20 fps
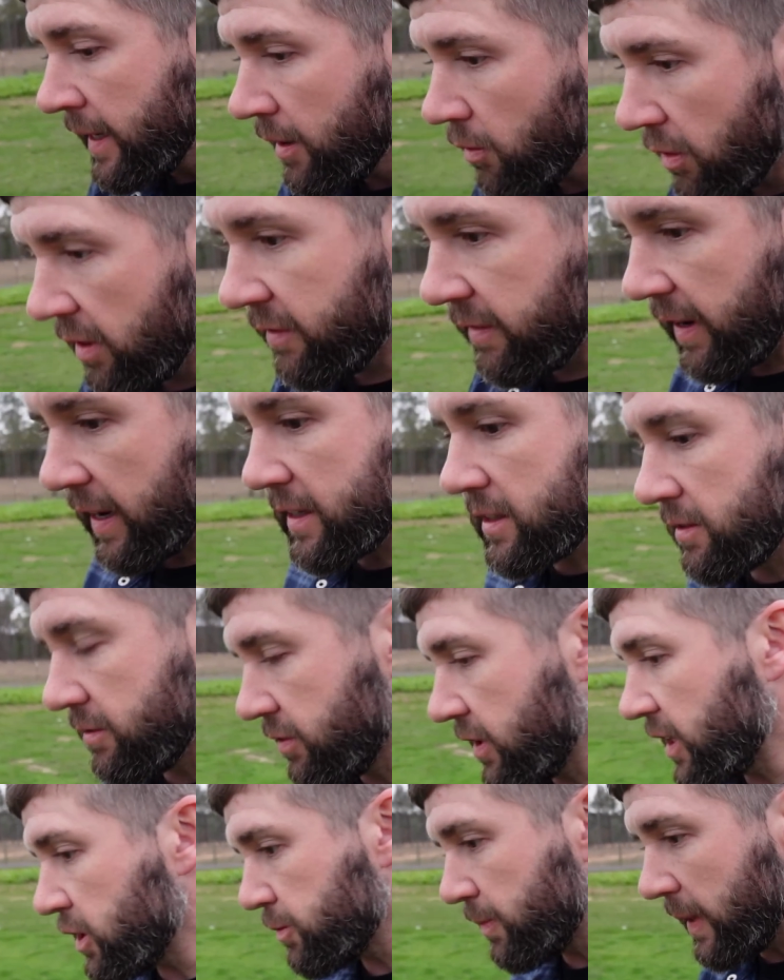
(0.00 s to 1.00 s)
We've got some
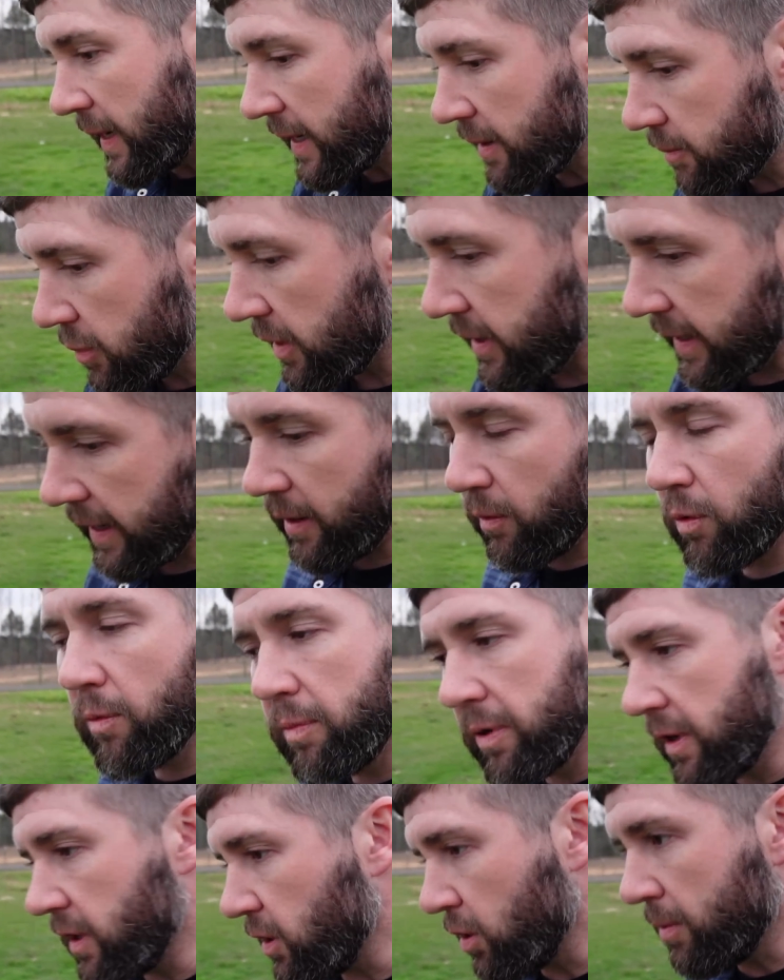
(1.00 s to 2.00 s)
fresh bedding put down. We'll
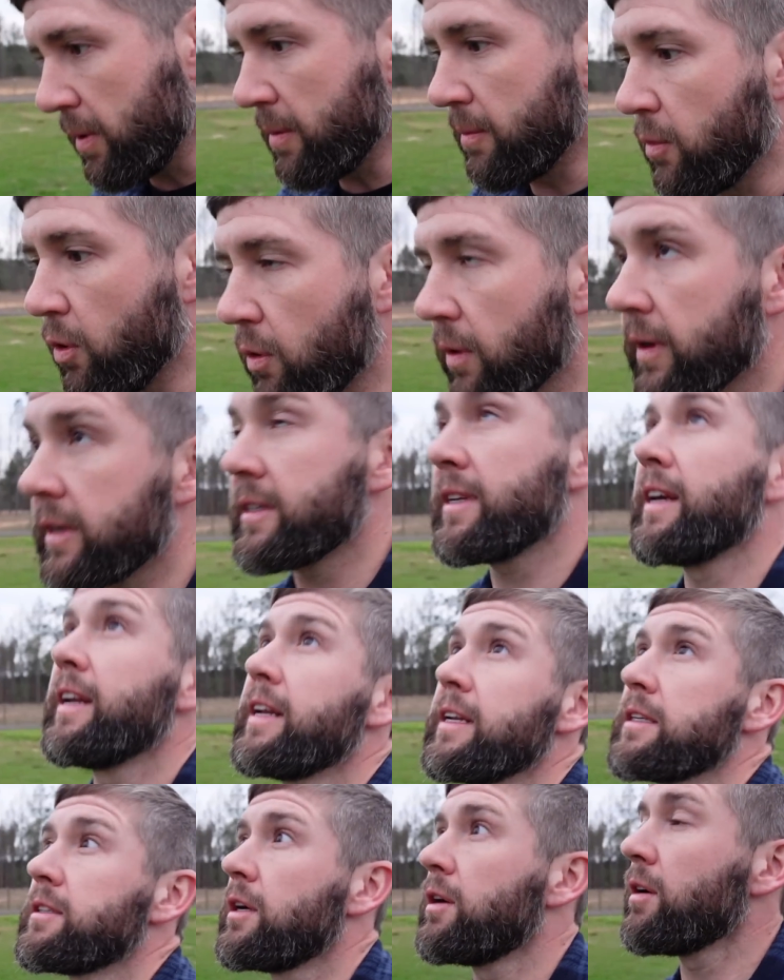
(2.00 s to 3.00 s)
put a little bit more. It's
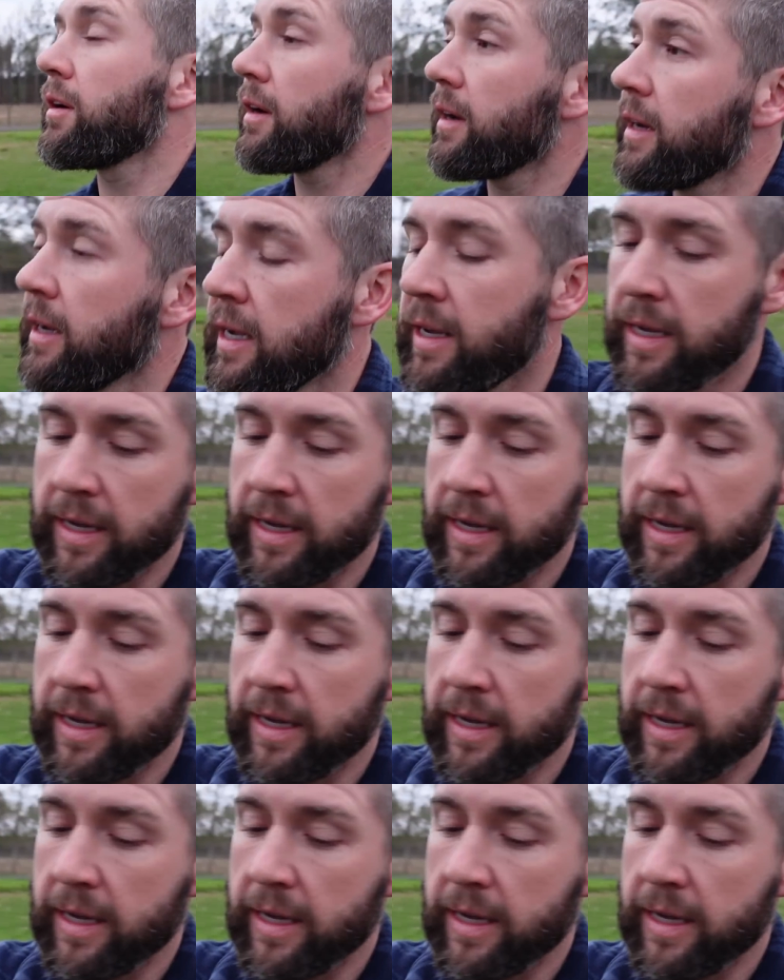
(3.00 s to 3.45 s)
getting dark